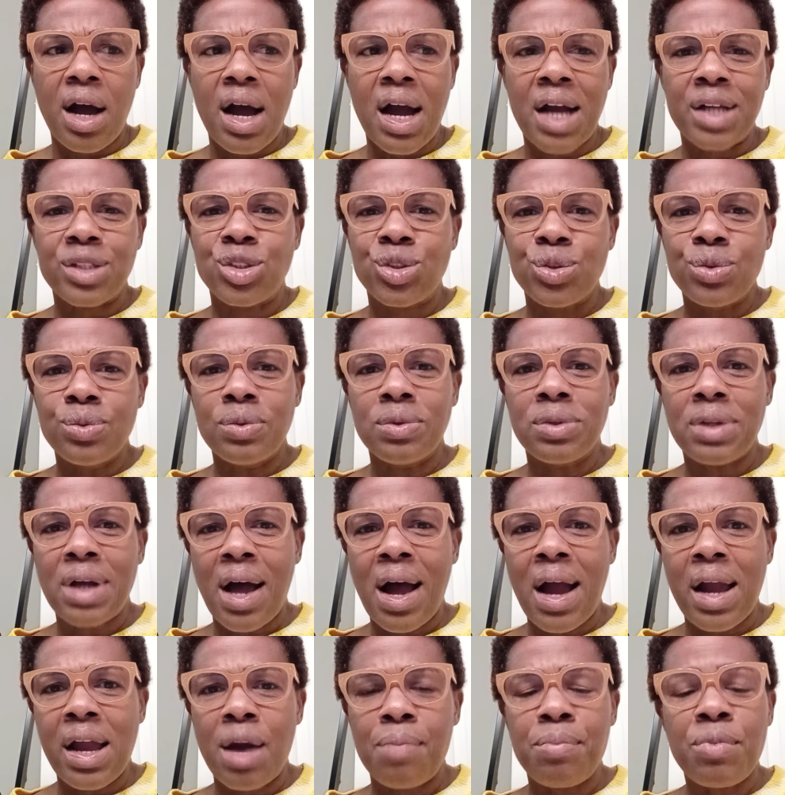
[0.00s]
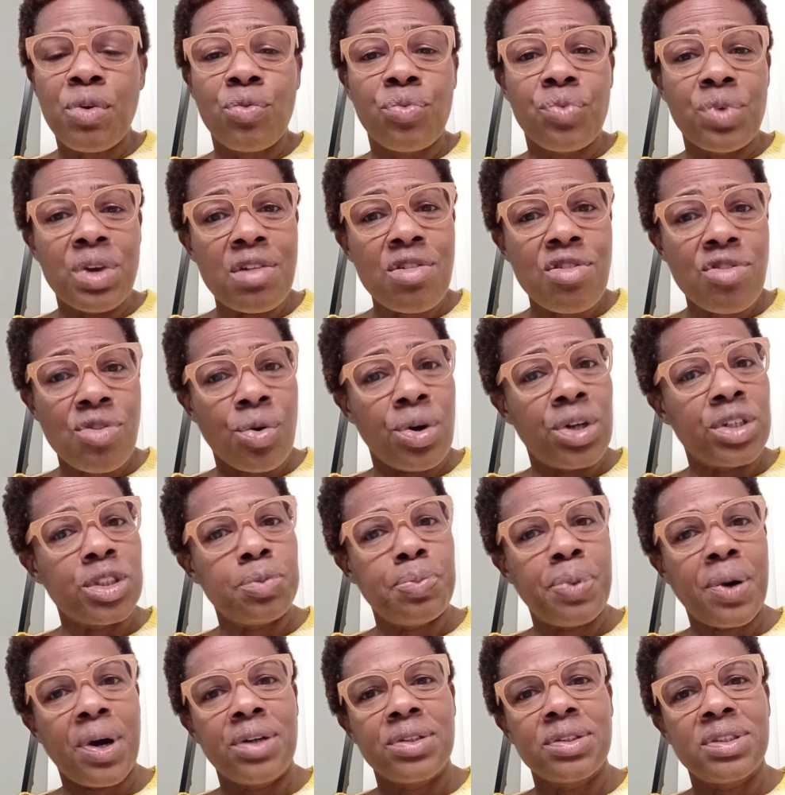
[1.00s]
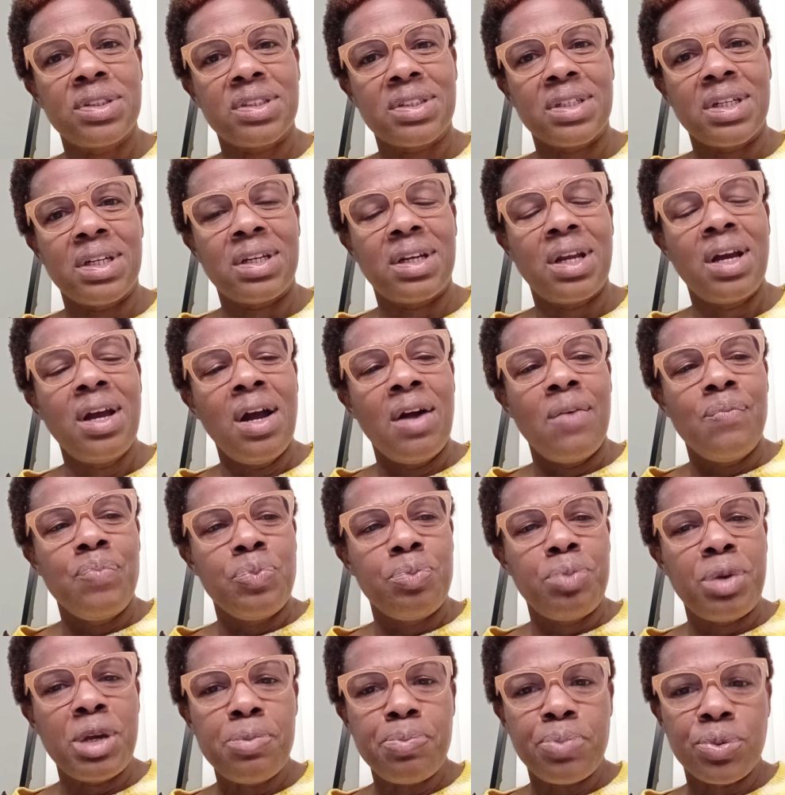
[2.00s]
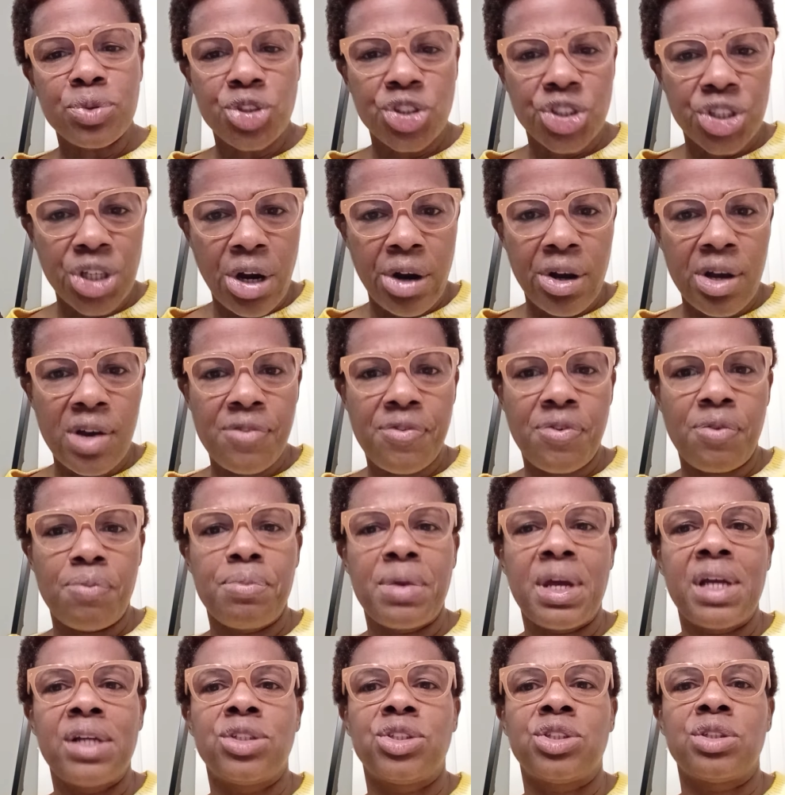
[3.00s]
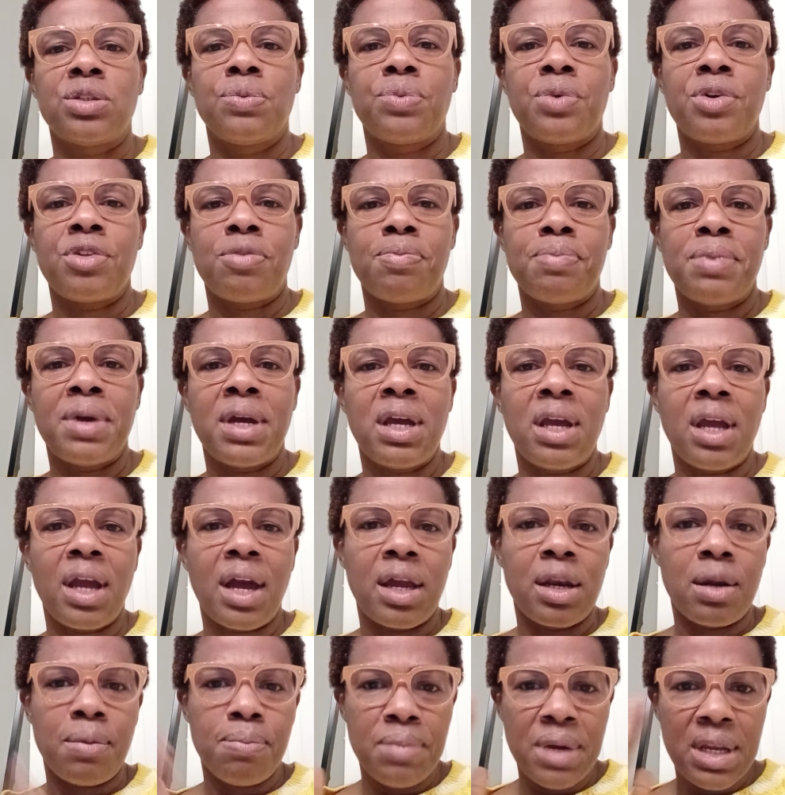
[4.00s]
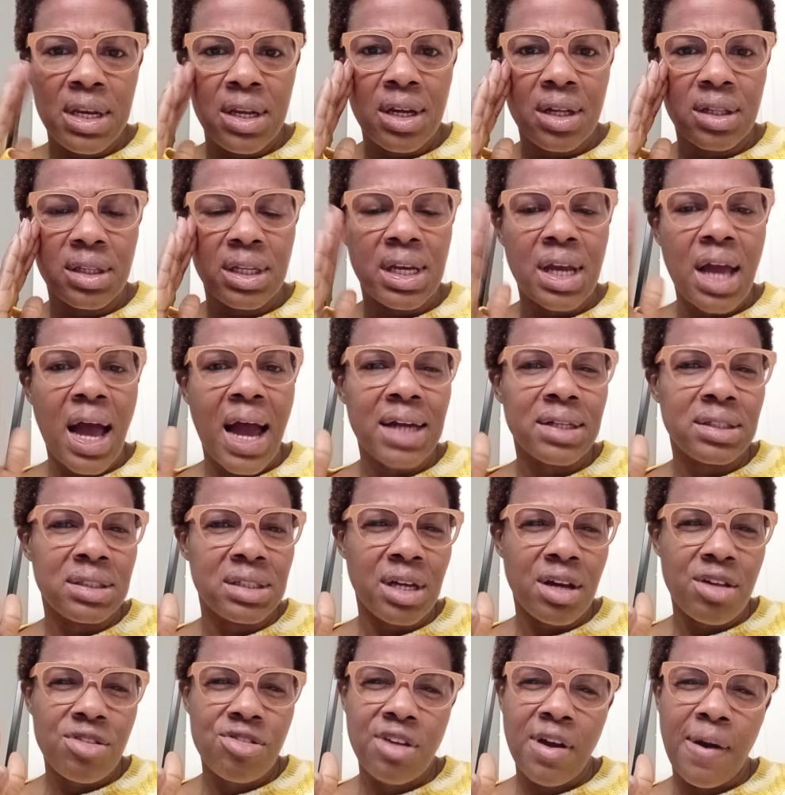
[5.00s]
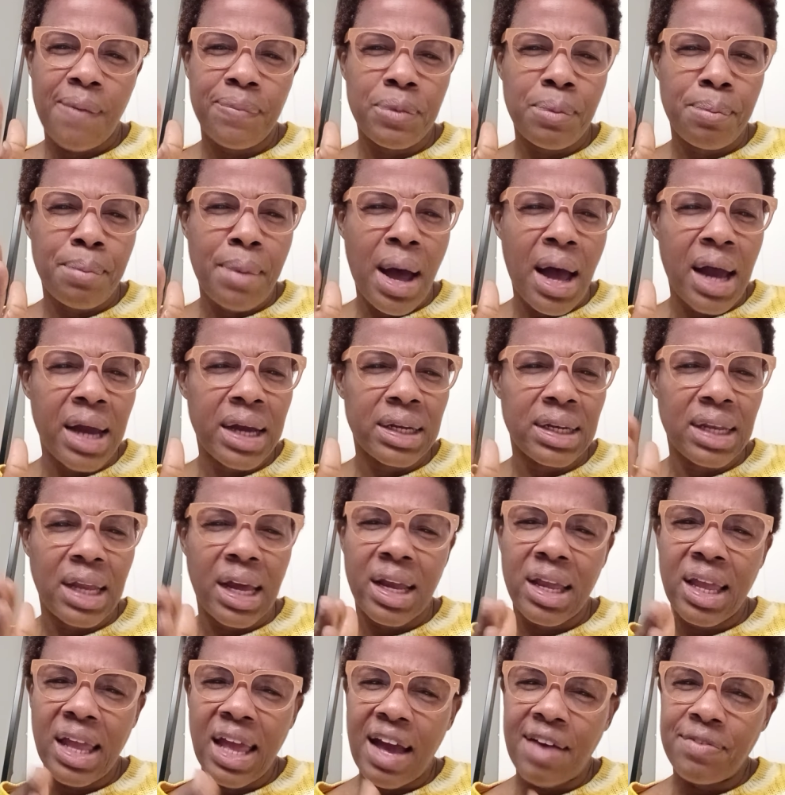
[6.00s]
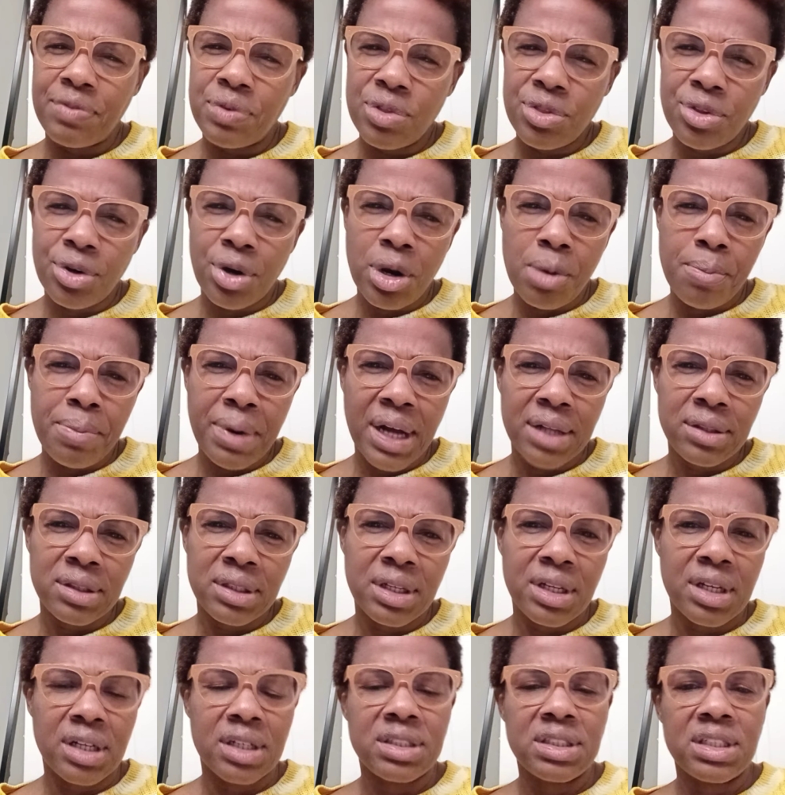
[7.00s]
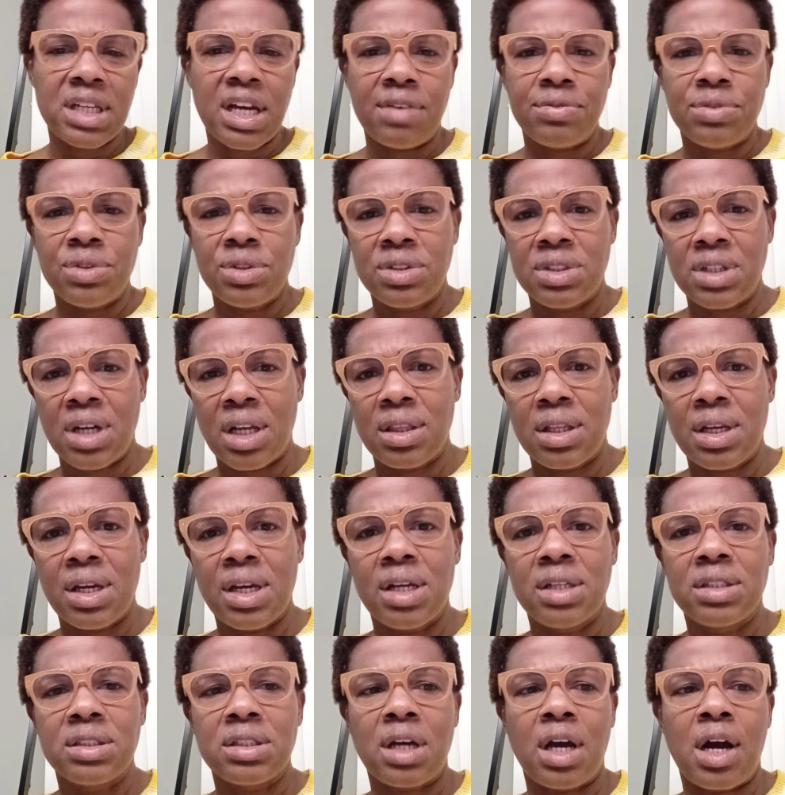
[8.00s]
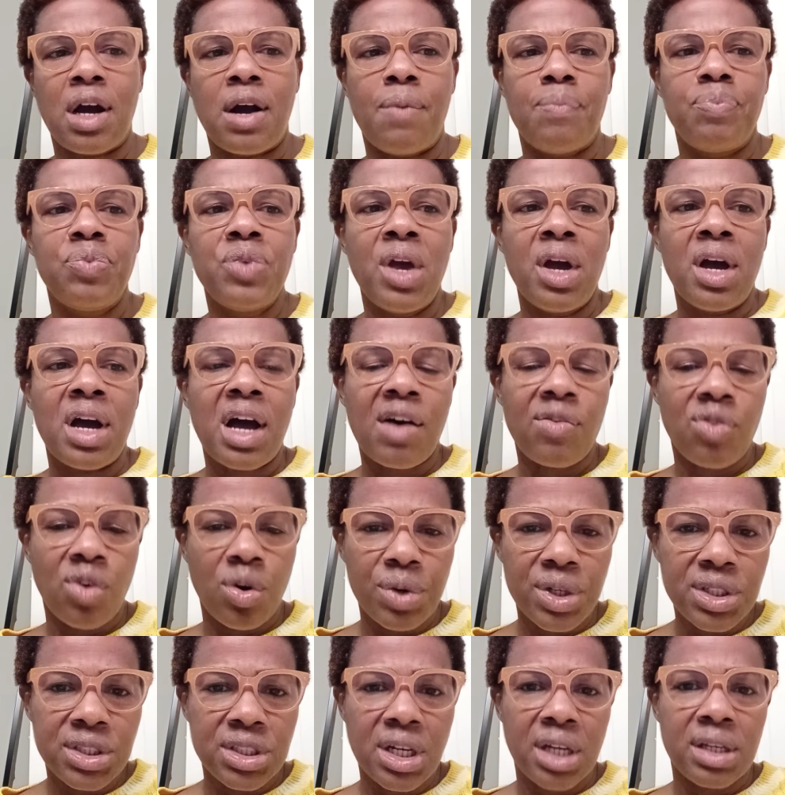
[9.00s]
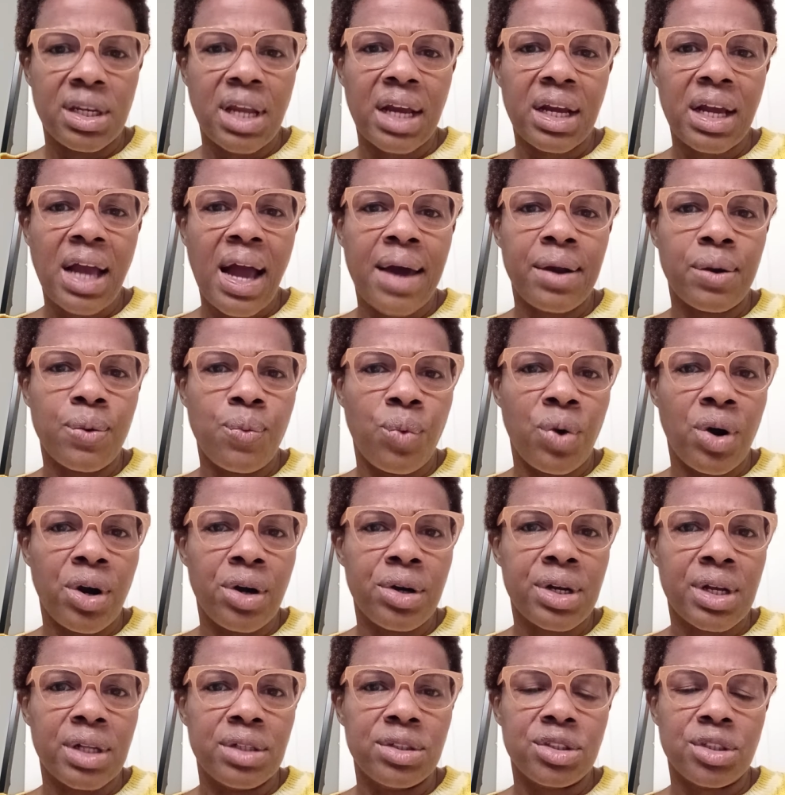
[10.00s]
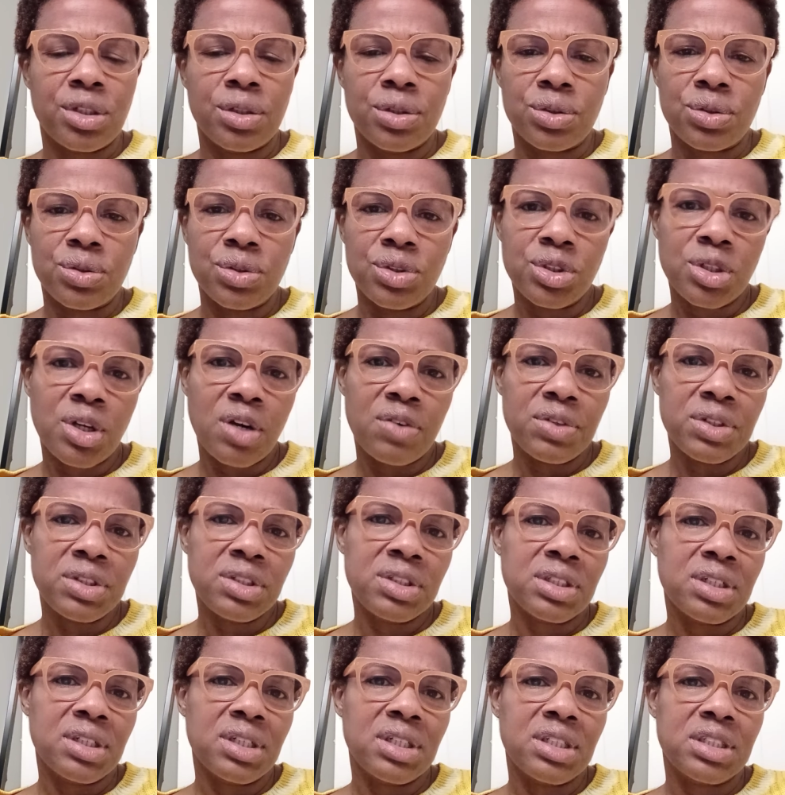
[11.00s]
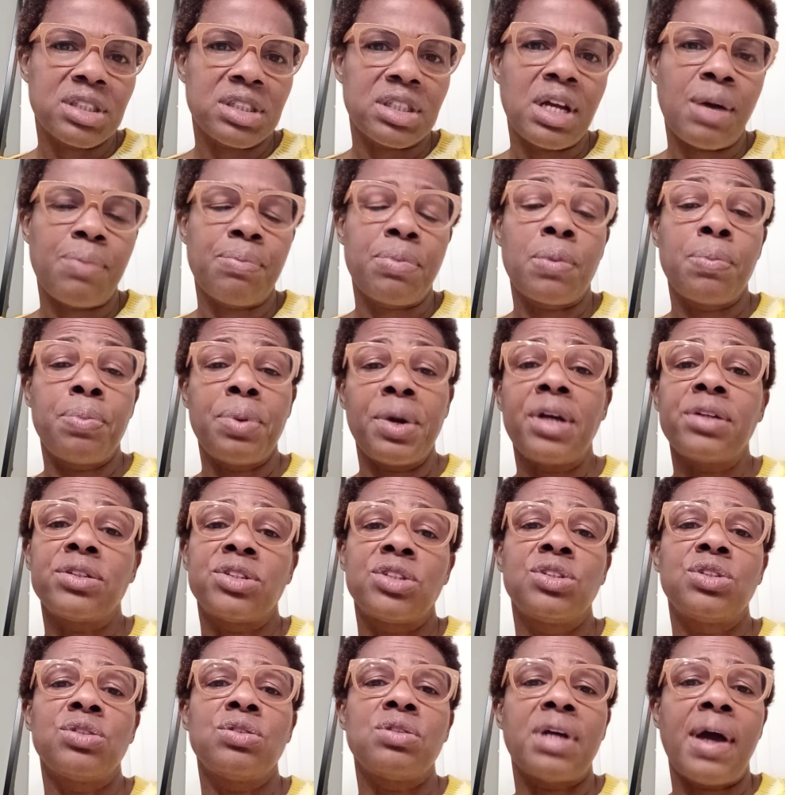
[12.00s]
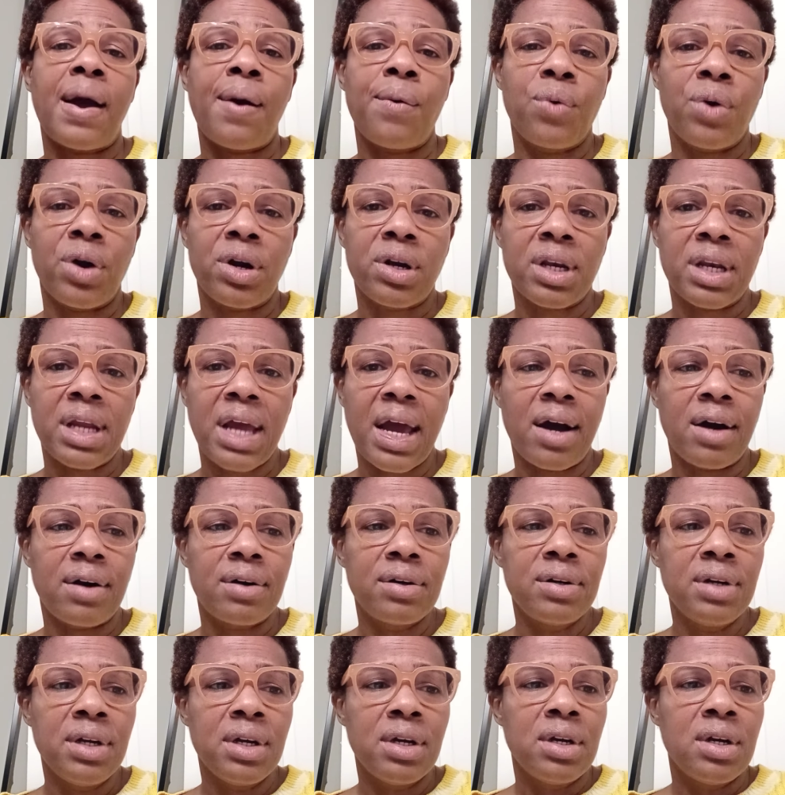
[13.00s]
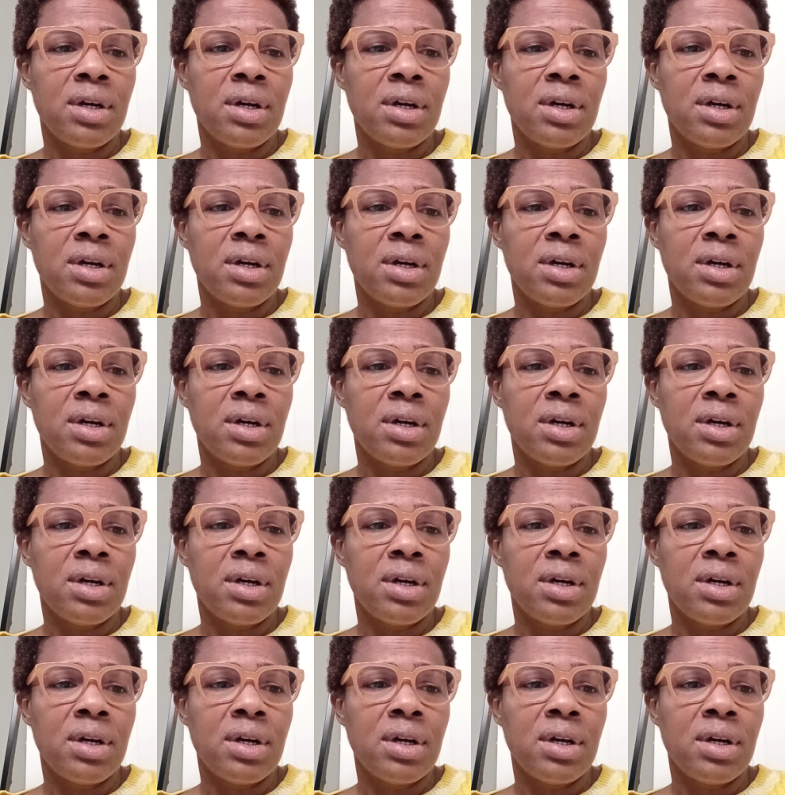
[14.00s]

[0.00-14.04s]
I am a resource person. People share information with me, and immediately ideas come to mind like, have you thought about this? Have you done this? I've always done that kind of work in social services, and I'm prepared to do that work now.